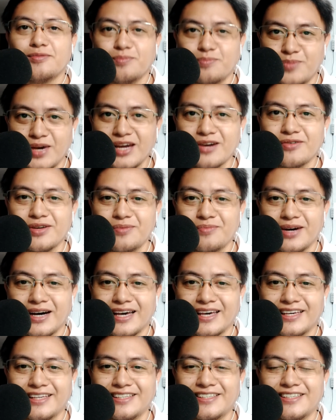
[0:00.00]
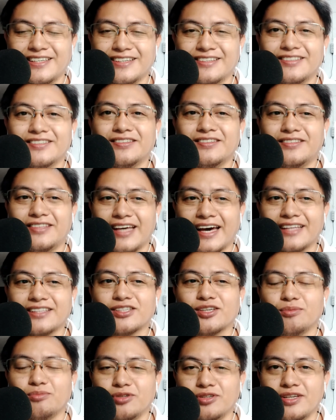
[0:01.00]
Bear in mind that
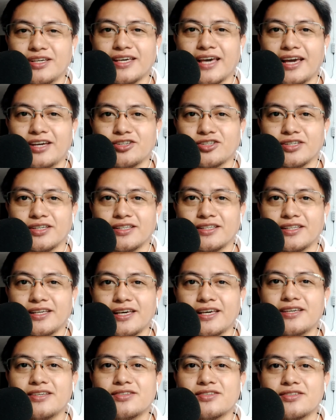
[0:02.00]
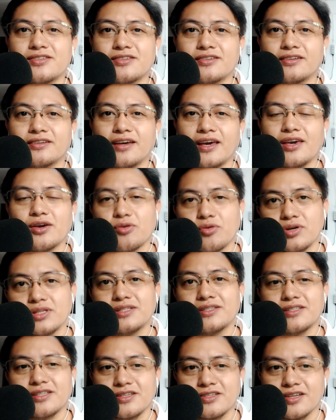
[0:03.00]
communication is a
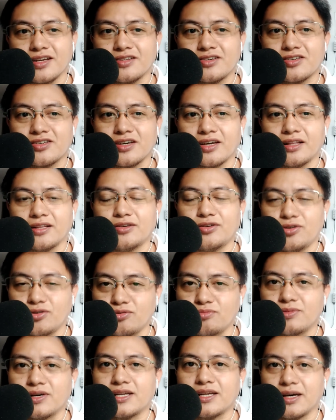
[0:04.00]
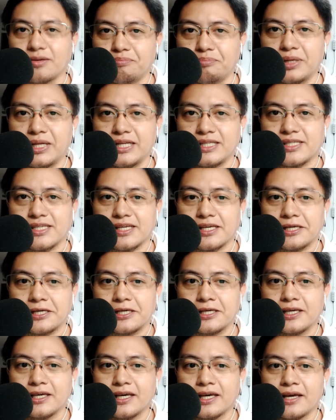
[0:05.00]
quintessential human ability
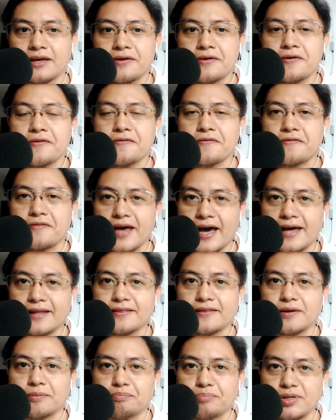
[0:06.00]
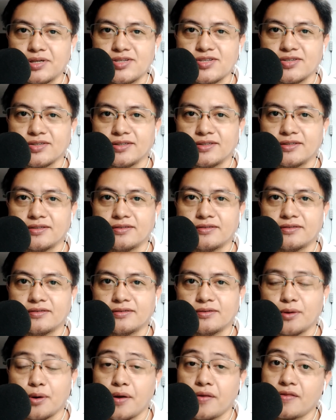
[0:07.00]
that a person,
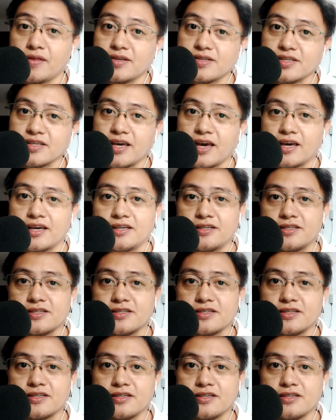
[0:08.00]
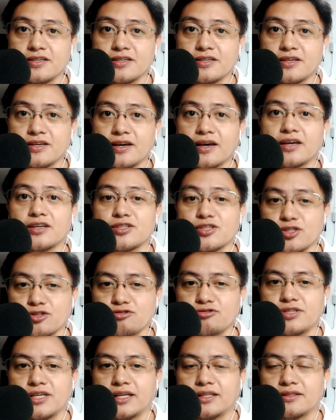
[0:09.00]
or in this case, a
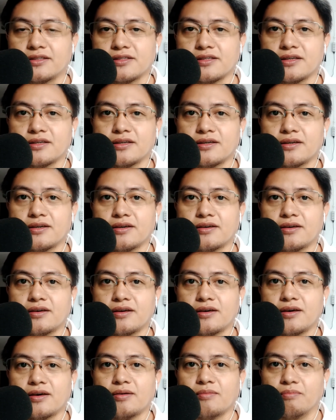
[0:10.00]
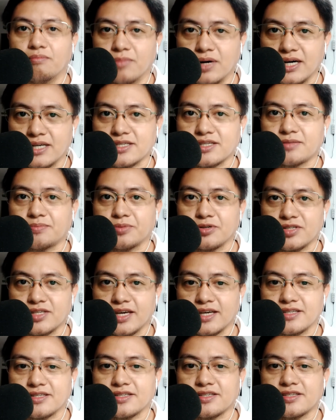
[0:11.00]
student, must
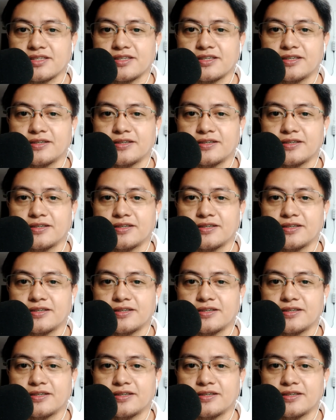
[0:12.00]
possess.